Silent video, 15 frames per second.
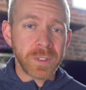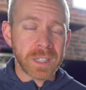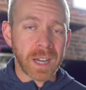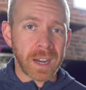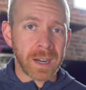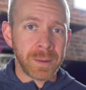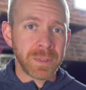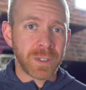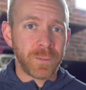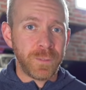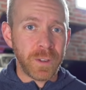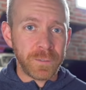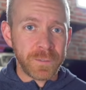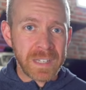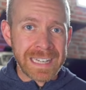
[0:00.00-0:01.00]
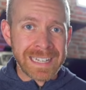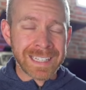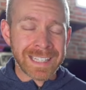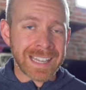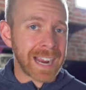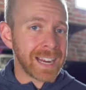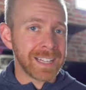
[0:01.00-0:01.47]
times 15
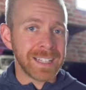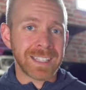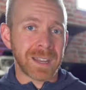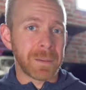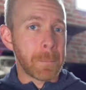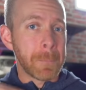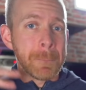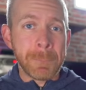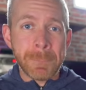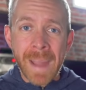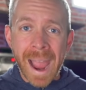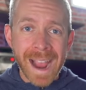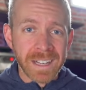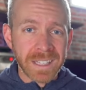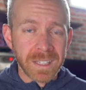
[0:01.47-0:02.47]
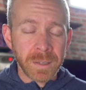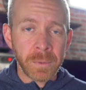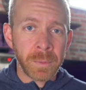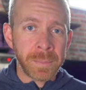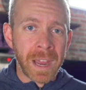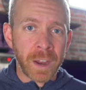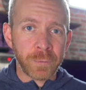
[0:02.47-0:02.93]
seconds at
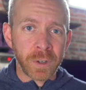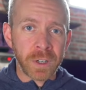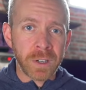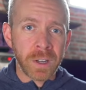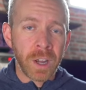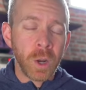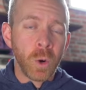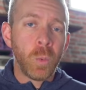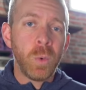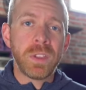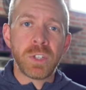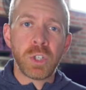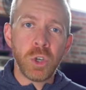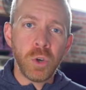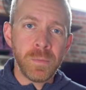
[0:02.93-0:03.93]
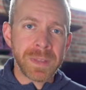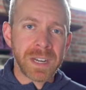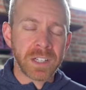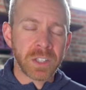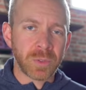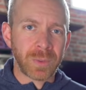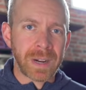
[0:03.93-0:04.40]
maximum effort with 2
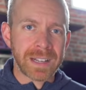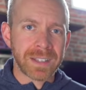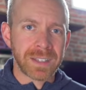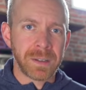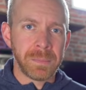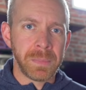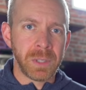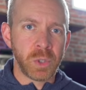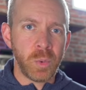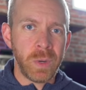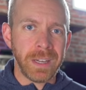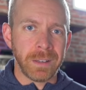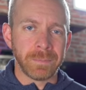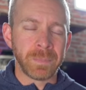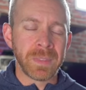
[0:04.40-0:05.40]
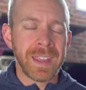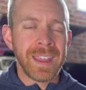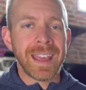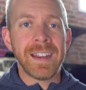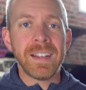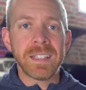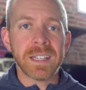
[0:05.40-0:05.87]
minutes rest in between.
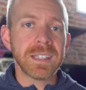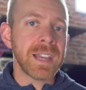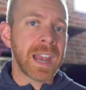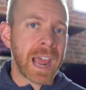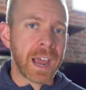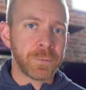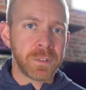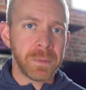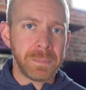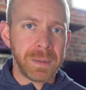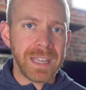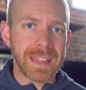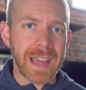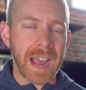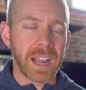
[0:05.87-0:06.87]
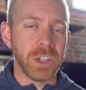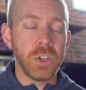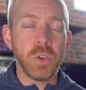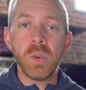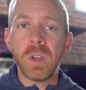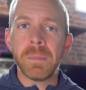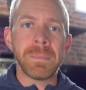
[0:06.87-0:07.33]
And it doesn't have to be that.
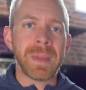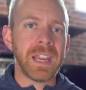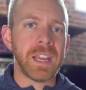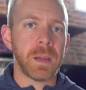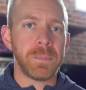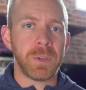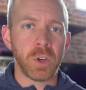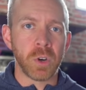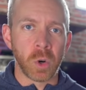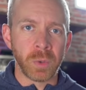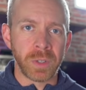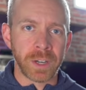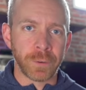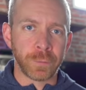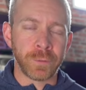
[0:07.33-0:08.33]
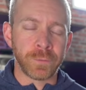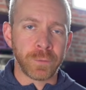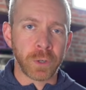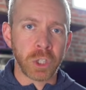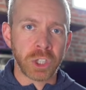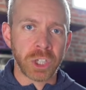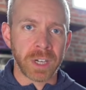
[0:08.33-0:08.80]
You can make up your own different
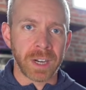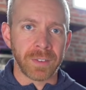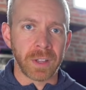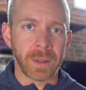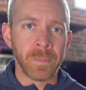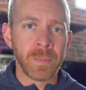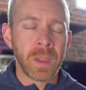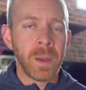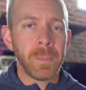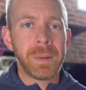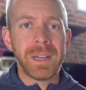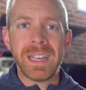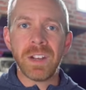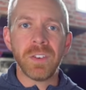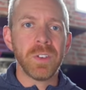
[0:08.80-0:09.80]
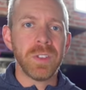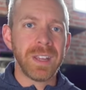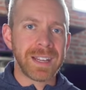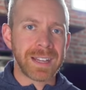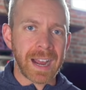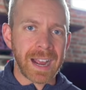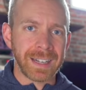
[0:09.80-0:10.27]
version of it. But here are the
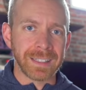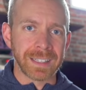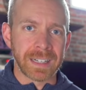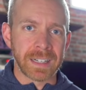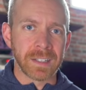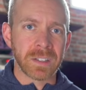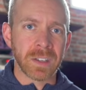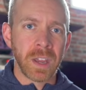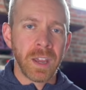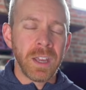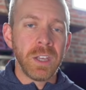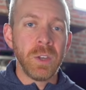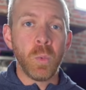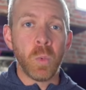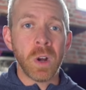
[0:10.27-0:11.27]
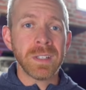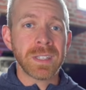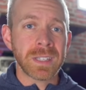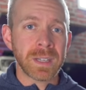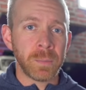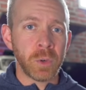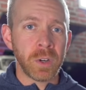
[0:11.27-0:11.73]
guidelines. You want
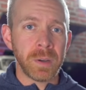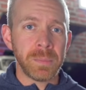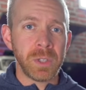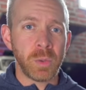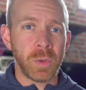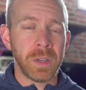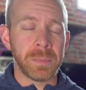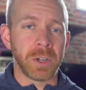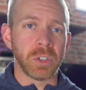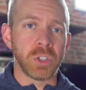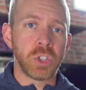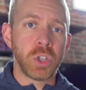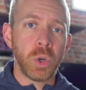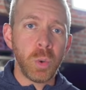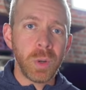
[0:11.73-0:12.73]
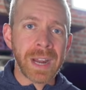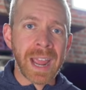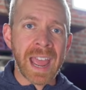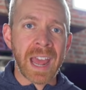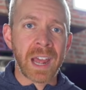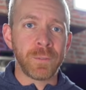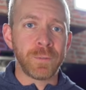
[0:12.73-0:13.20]
somewhere in between about
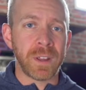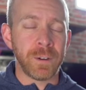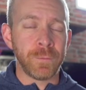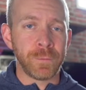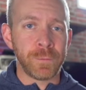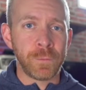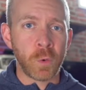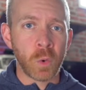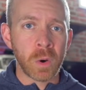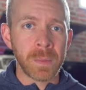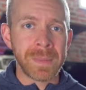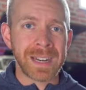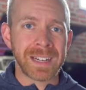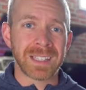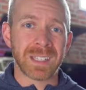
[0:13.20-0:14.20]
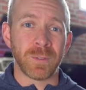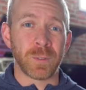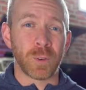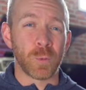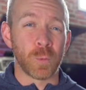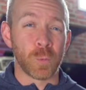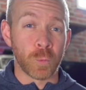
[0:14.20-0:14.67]
2.5 and 4 minutes of
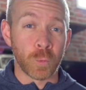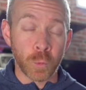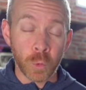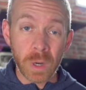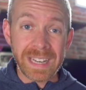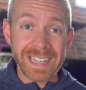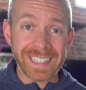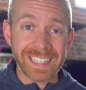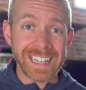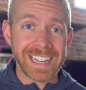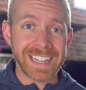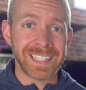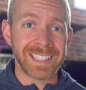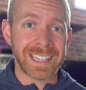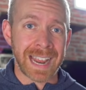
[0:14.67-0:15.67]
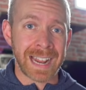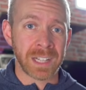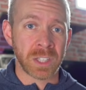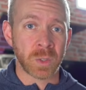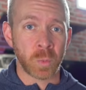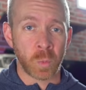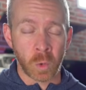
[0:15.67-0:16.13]
really
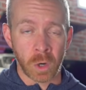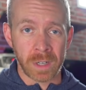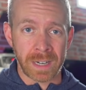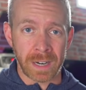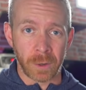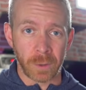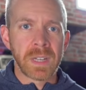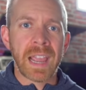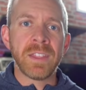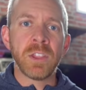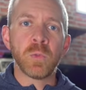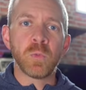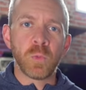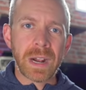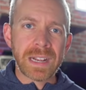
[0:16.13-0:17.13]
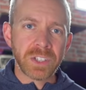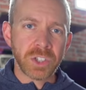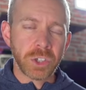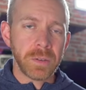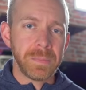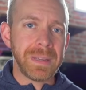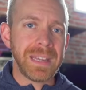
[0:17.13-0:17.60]
intense workout. And the rest
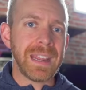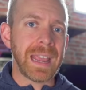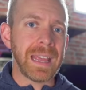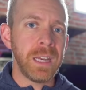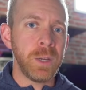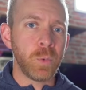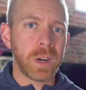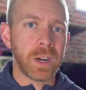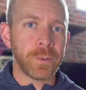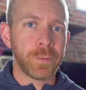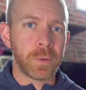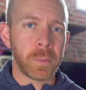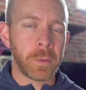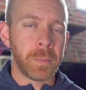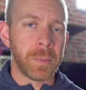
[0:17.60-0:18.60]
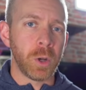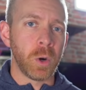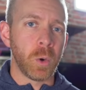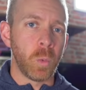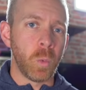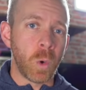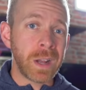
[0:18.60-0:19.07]
should be anywhere from about
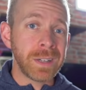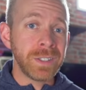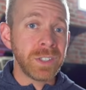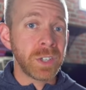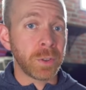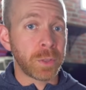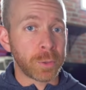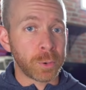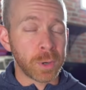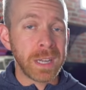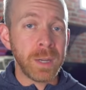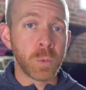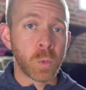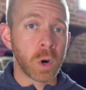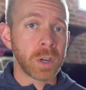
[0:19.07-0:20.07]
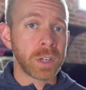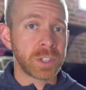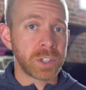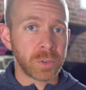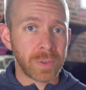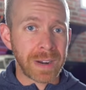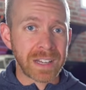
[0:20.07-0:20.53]
a 1 to 3
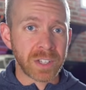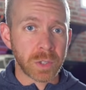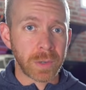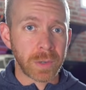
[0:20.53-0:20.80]
work to rest